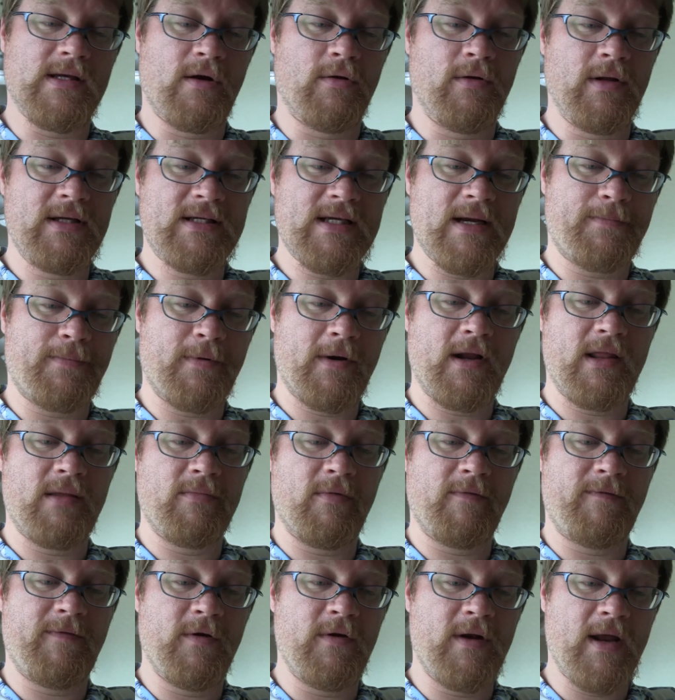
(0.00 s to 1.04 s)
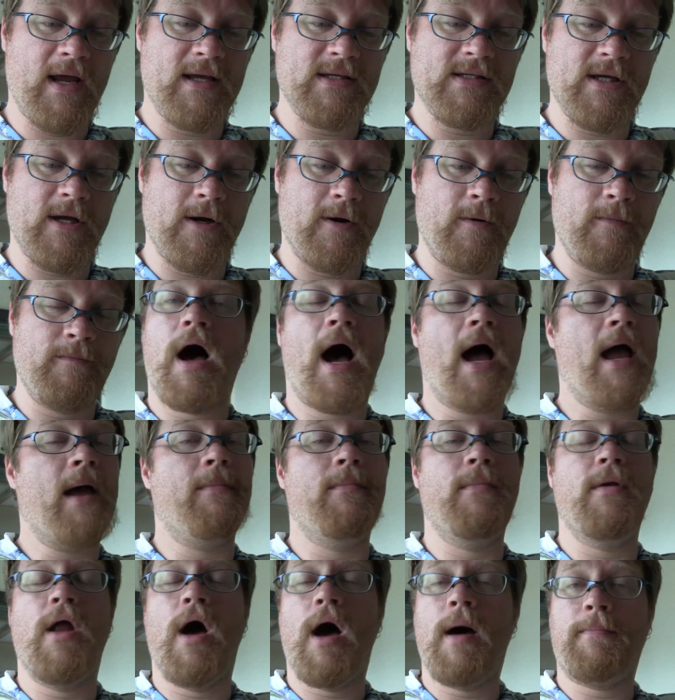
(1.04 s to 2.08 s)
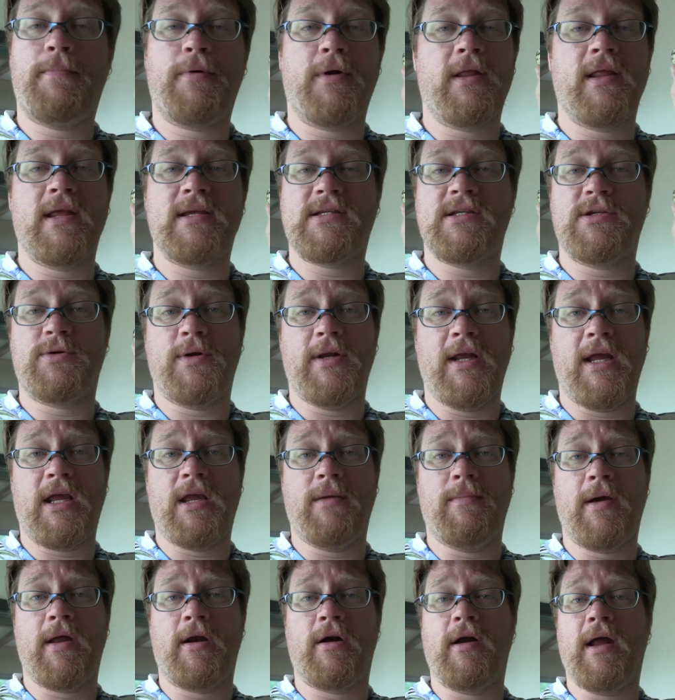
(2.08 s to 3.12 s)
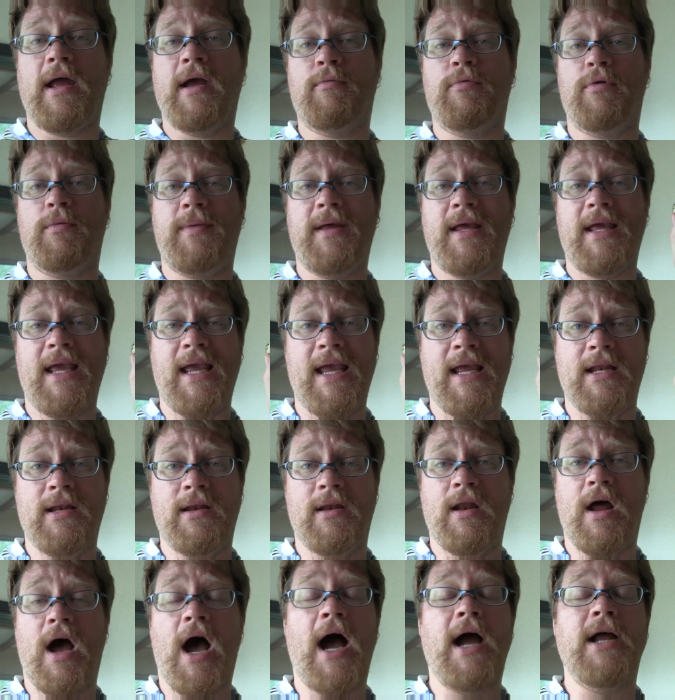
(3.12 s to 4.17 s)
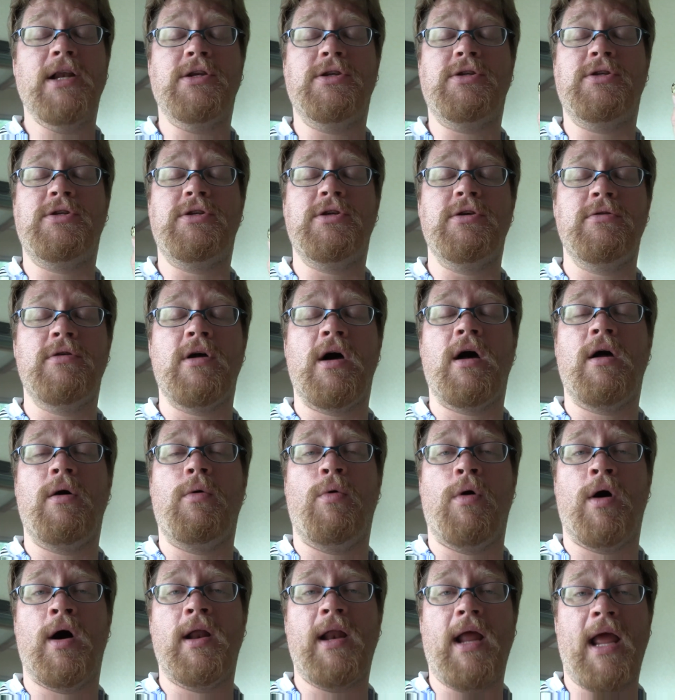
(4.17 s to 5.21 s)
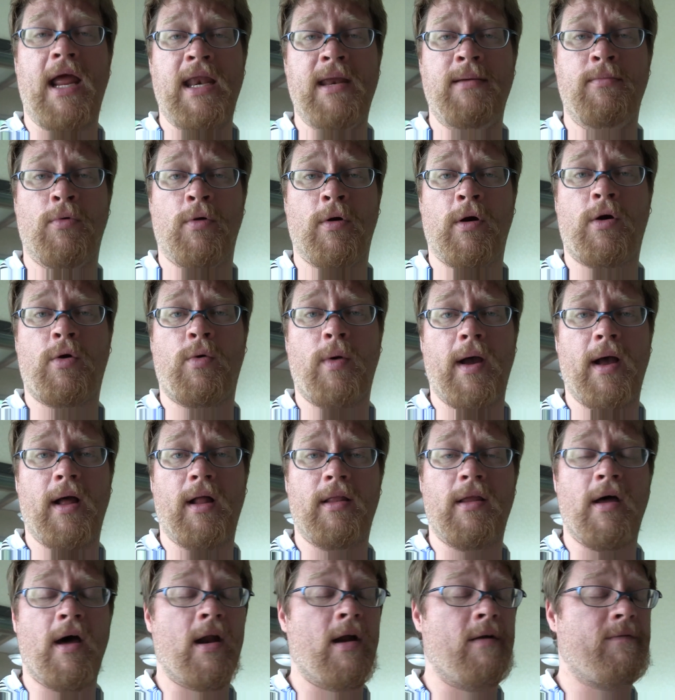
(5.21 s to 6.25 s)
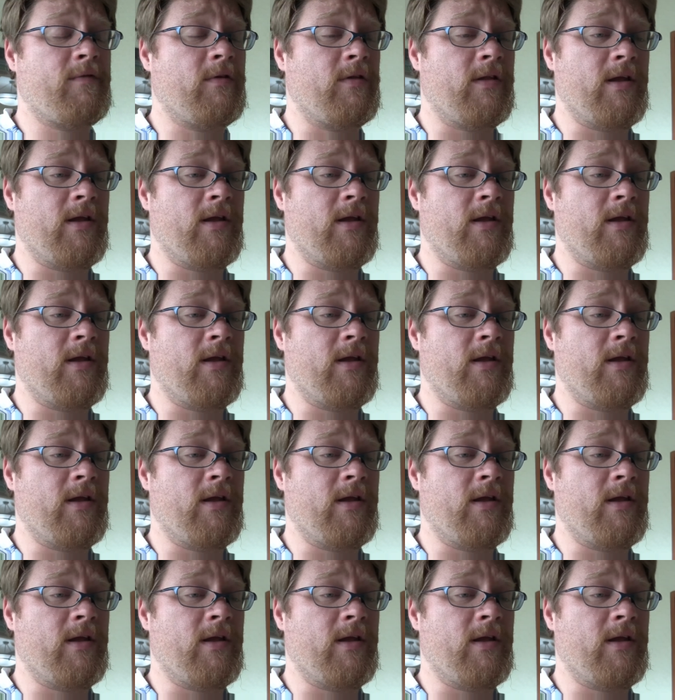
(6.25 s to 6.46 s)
I only separated them a few days ago. I am not putting this into an incubator. It will be eaten. I do not want any more quail, not after